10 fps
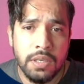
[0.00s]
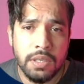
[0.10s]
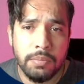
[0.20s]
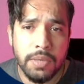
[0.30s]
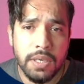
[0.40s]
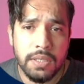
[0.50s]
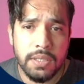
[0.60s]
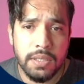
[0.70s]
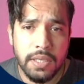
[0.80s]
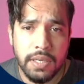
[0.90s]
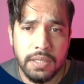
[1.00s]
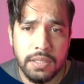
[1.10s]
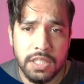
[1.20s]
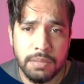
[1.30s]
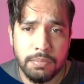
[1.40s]
command and the
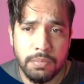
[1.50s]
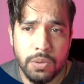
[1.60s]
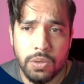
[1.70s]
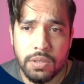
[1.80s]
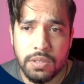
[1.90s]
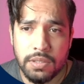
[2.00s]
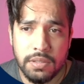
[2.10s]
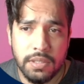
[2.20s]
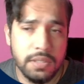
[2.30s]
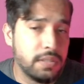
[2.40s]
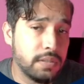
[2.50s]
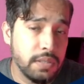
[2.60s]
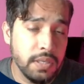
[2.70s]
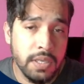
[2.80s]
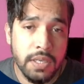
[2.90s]
script block. This is
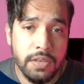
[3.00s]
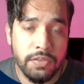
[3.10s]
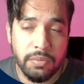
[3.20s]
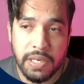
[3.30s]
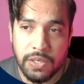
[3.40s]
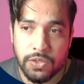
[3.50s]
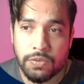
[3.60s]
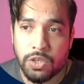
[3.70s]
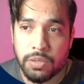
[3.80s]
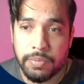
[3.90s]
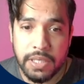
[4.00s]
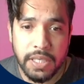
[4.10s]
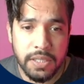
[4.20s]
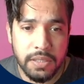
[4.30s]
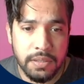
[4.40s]
from Microsoft
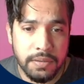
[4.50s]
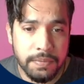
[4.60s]
documentation.